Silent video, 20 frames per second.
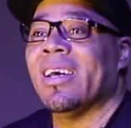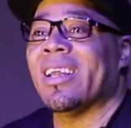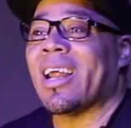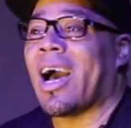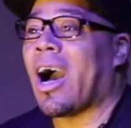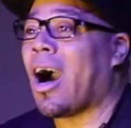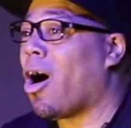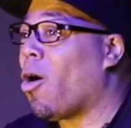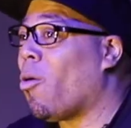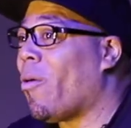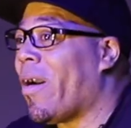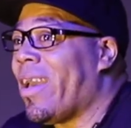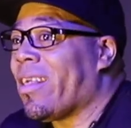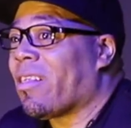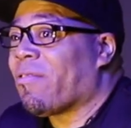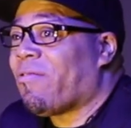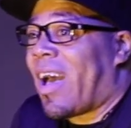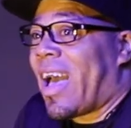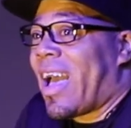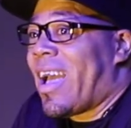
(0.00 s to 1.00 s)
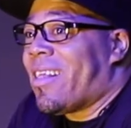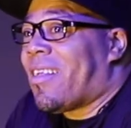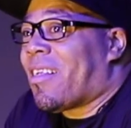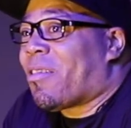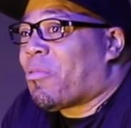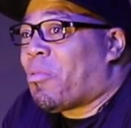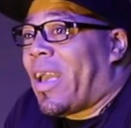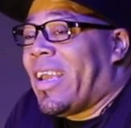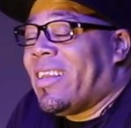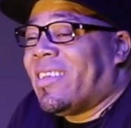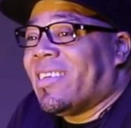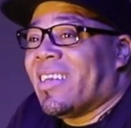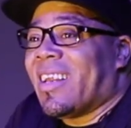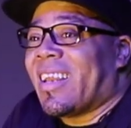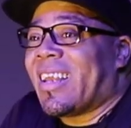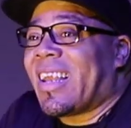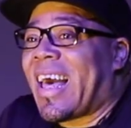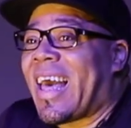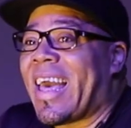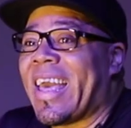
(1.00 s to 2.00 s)
it always finds its way to
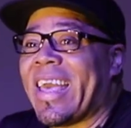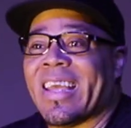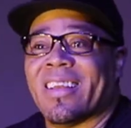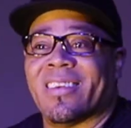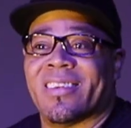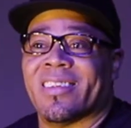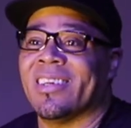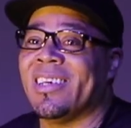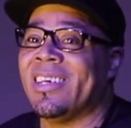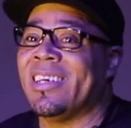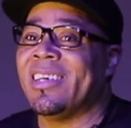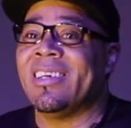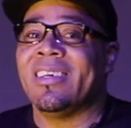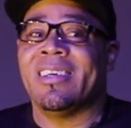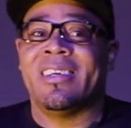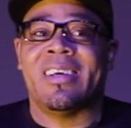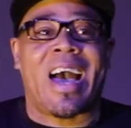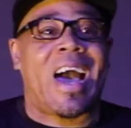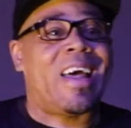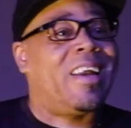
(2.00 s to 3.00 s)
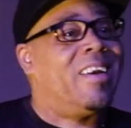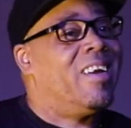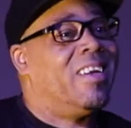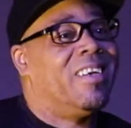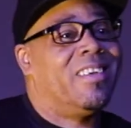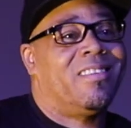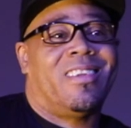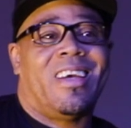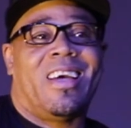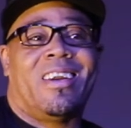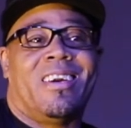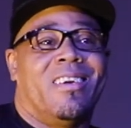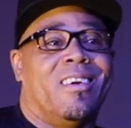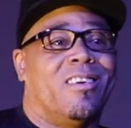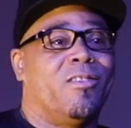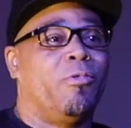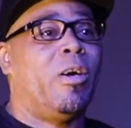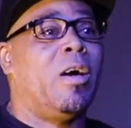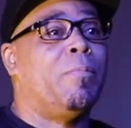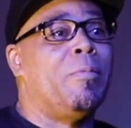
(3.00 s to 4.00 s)
the light. I didn't understand it
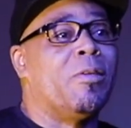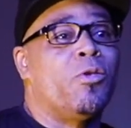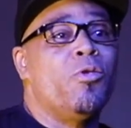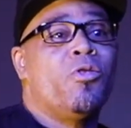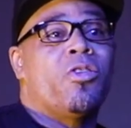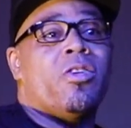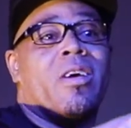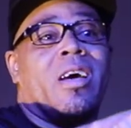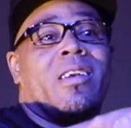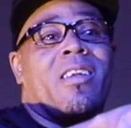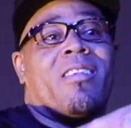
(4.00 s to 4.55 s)
at 12, but you should